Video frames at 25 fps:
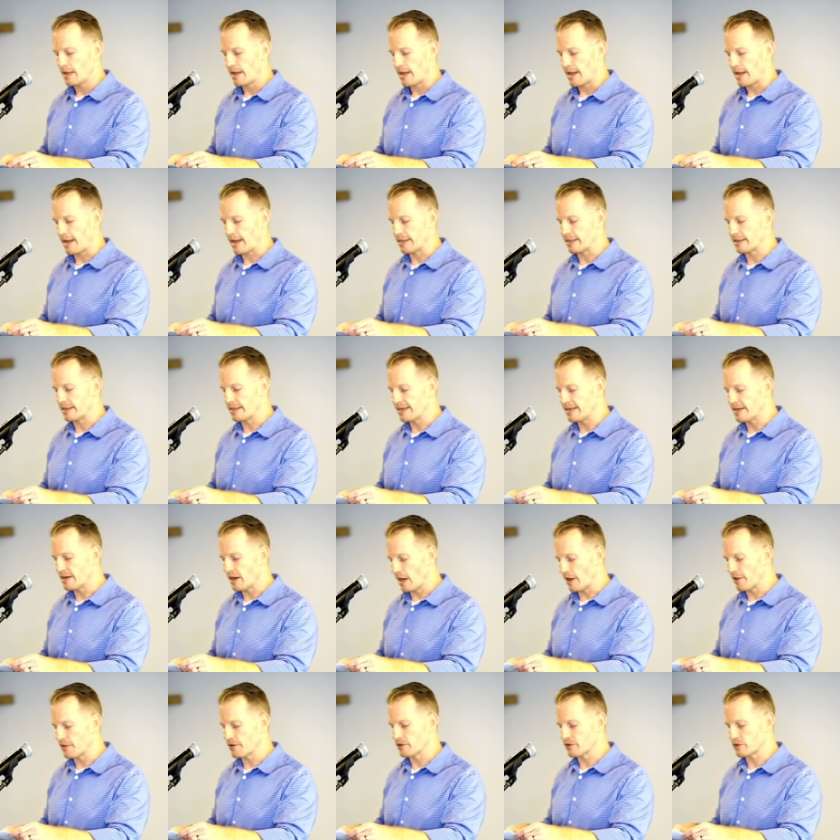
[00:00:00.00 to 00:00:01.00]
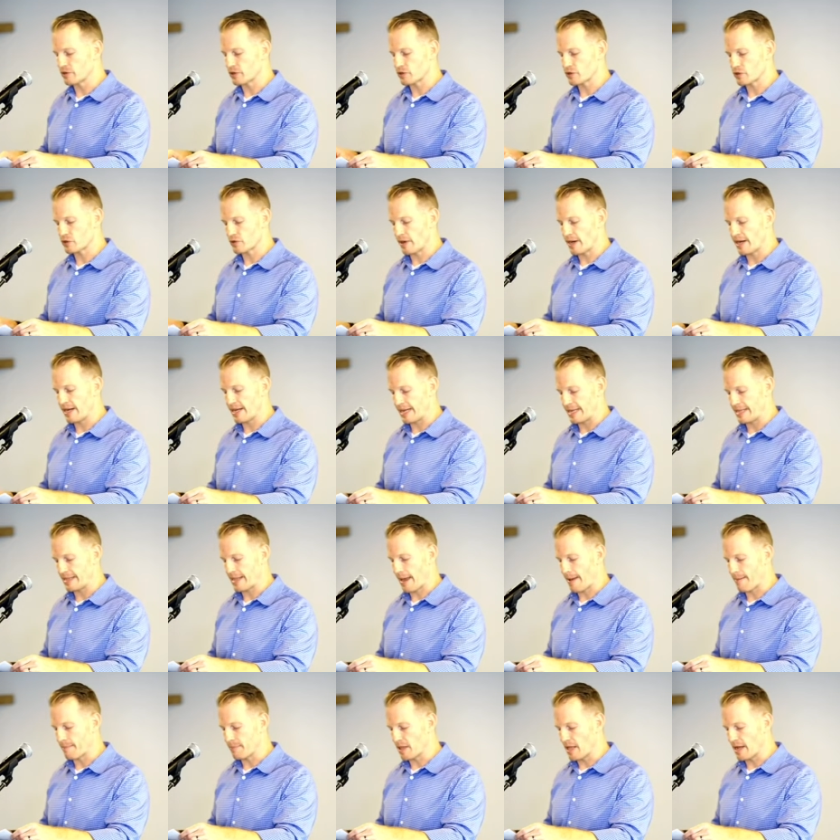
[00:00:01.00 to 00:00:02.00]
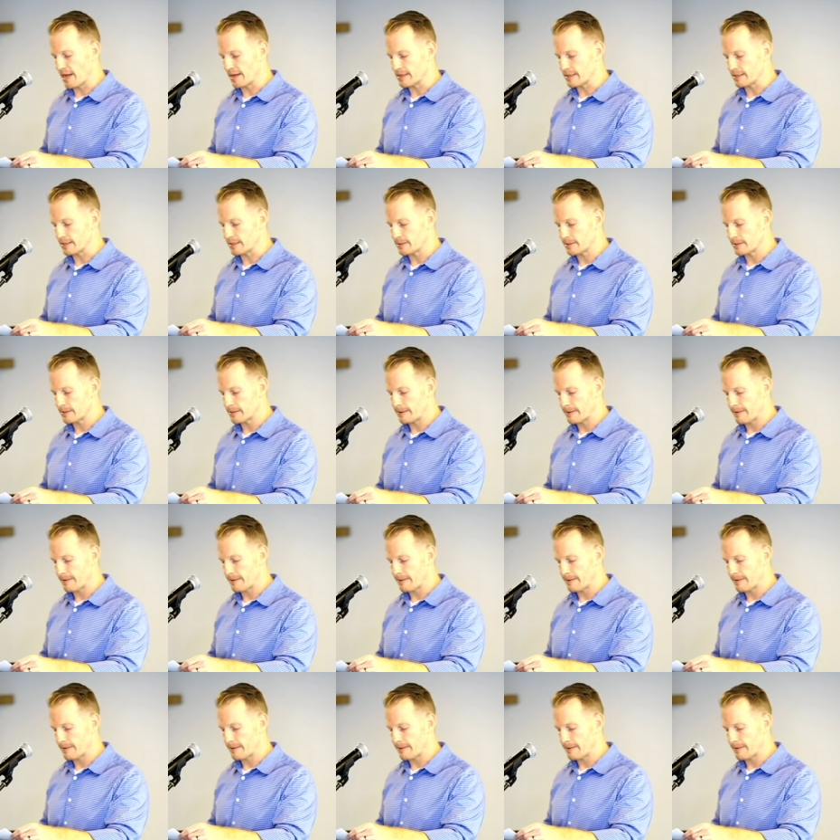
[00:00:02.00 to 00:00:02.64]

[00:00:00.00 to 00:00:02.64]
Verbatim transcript: and lead others astray in that blindness.